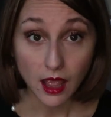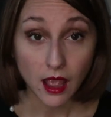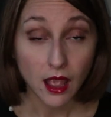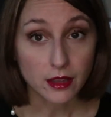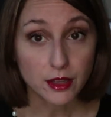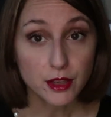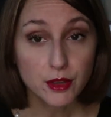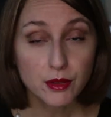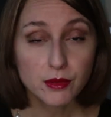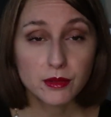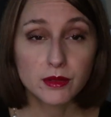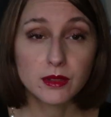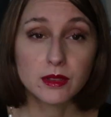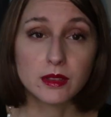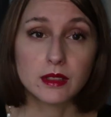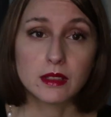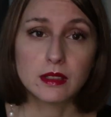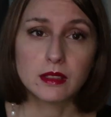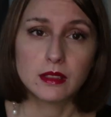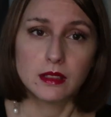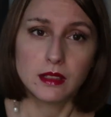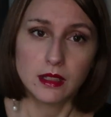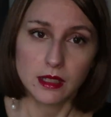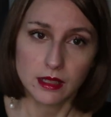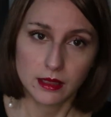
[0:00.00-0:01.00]

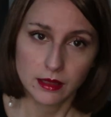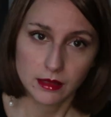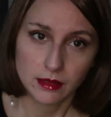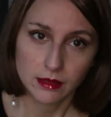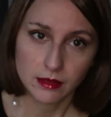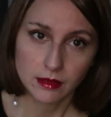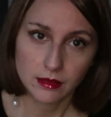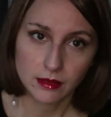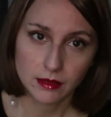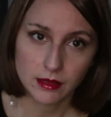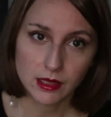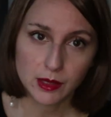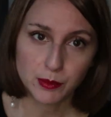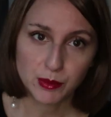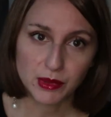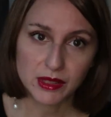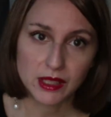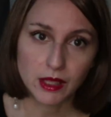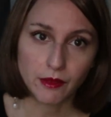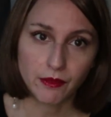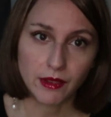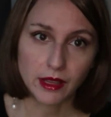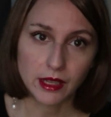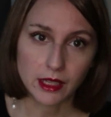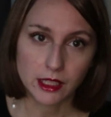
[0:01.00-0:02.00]
used this, this
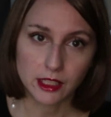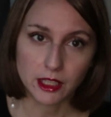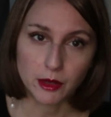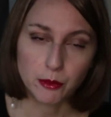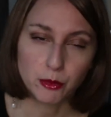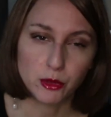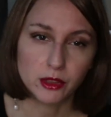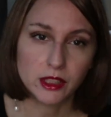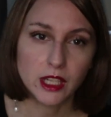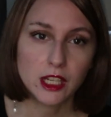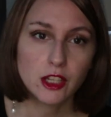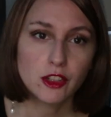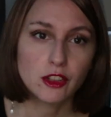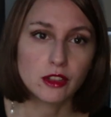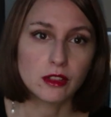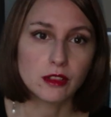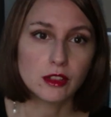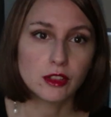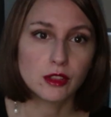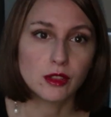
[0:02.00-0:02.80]
specific interpretation,